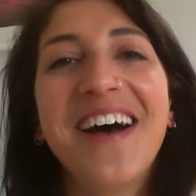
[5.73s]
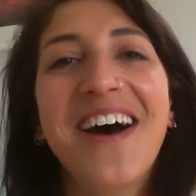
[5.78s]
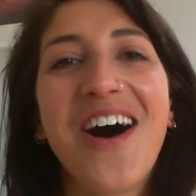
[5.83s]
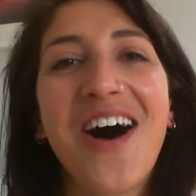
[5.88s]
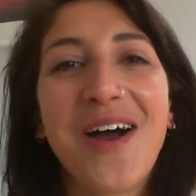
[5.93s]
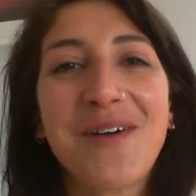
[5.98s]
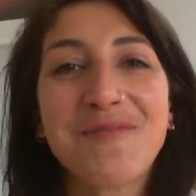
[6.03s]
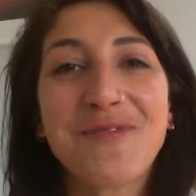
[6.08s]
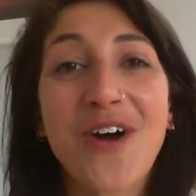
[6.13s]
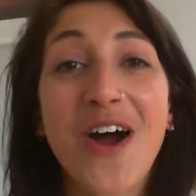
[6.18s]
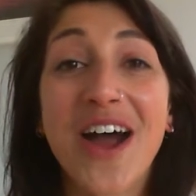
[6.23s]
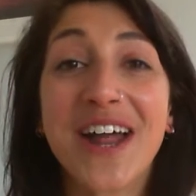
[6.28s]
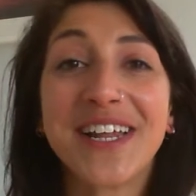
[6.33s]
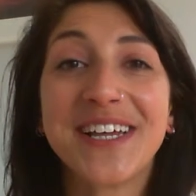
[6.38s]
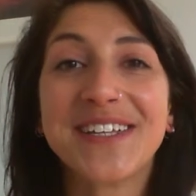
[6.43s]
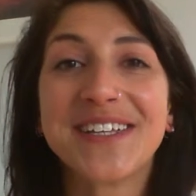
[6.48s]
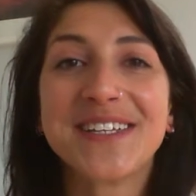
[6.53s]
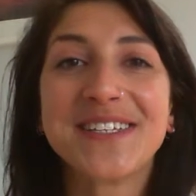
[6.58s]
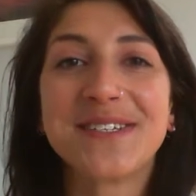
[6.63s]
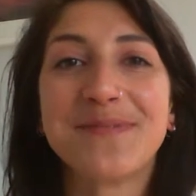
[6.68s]
I'm
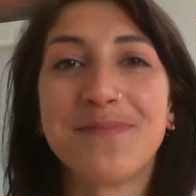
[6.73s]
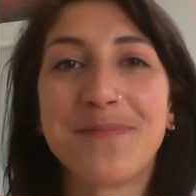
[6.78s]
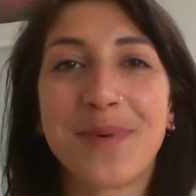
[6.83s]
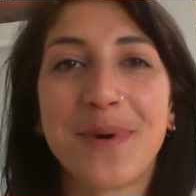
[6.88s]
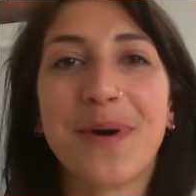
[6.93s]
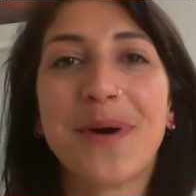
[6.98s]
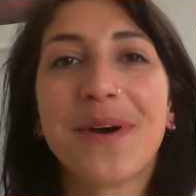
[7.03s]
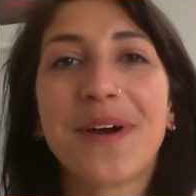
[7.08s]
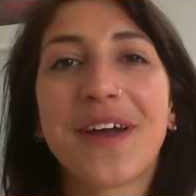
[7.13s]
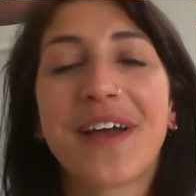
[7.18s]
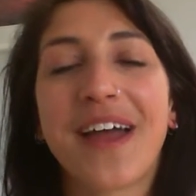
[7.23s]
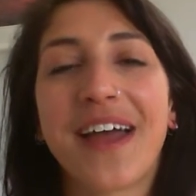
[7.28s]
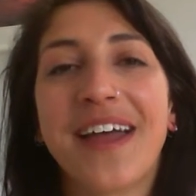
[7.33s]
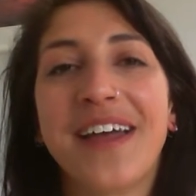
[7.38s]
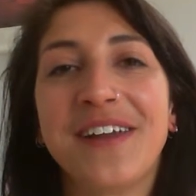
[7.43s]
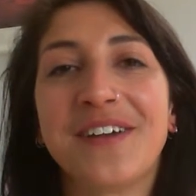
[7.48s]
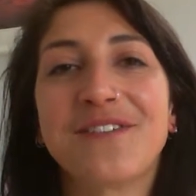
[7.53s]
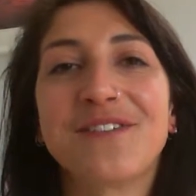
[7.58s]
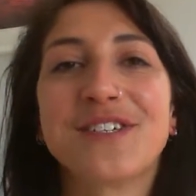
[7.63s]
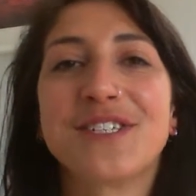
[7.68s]
writing this book
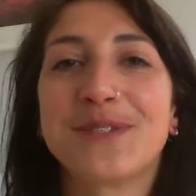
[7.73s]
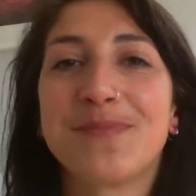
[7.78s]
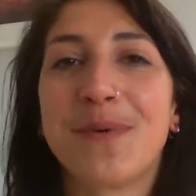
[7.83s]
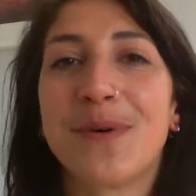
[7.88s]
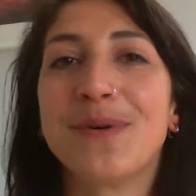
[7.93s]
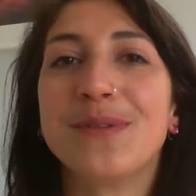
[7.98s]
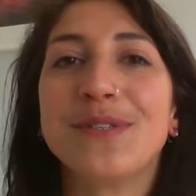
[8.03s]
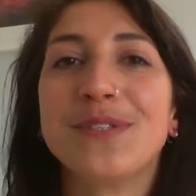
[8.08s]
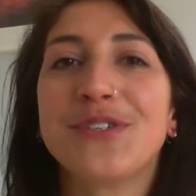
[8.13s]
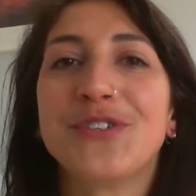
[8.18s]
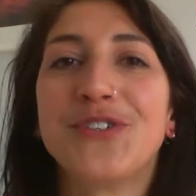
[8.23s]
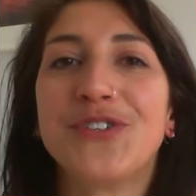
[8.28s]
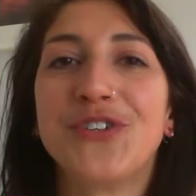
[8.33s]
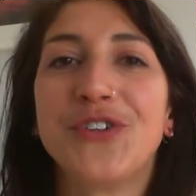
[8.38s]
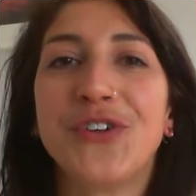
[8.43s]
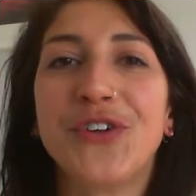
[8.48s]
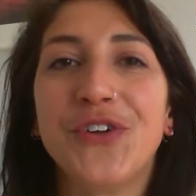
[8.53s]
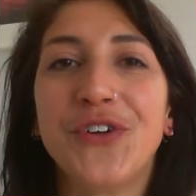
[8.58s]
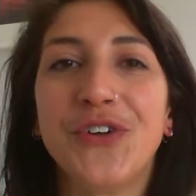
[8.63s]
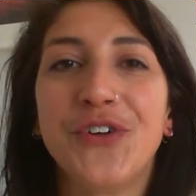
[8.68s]
in a response
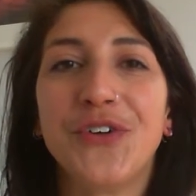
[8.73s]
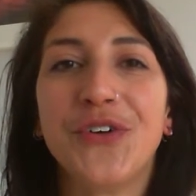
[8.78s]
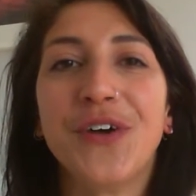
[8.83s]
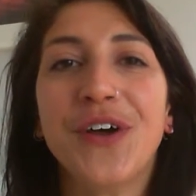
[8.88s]
to